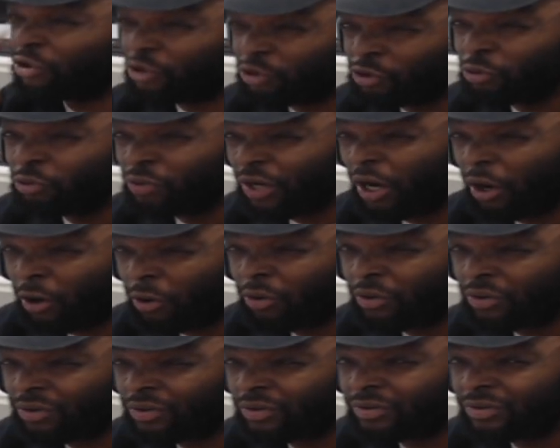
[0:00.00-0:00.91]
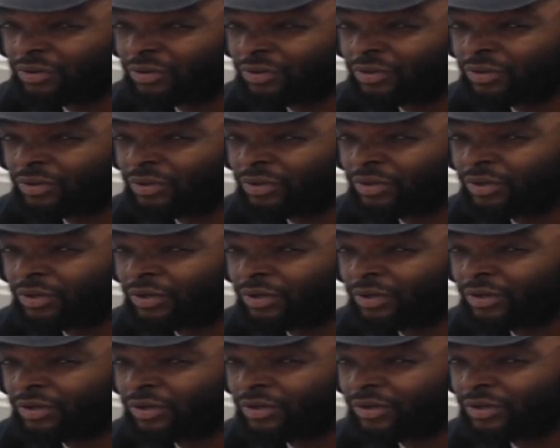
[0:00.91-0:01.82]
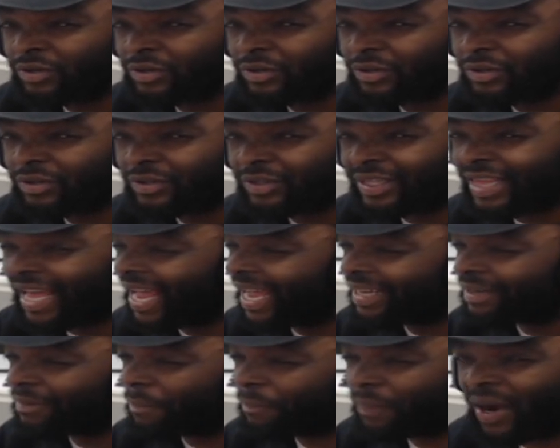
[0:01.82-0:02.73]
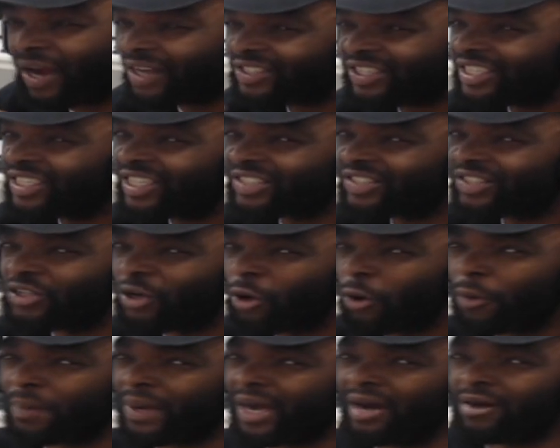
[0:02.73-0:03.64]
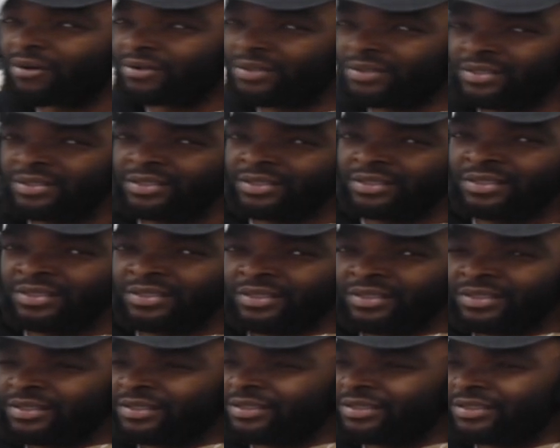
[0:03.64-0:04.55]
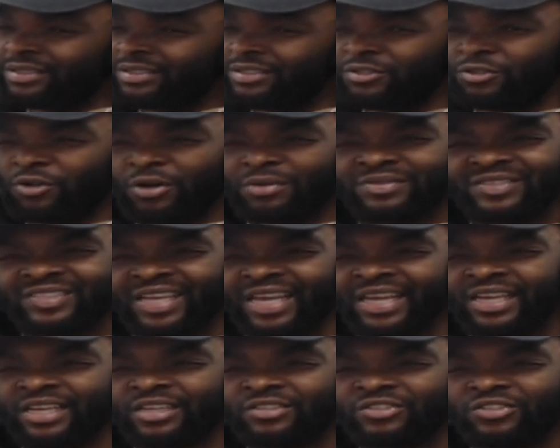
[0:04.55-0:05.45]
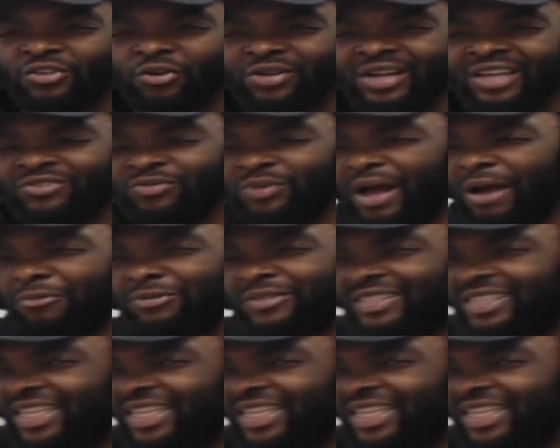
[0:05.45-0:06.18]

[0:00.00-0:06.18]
you know that Bonchan doesn't know about. You know what I'm saying? So that's why I was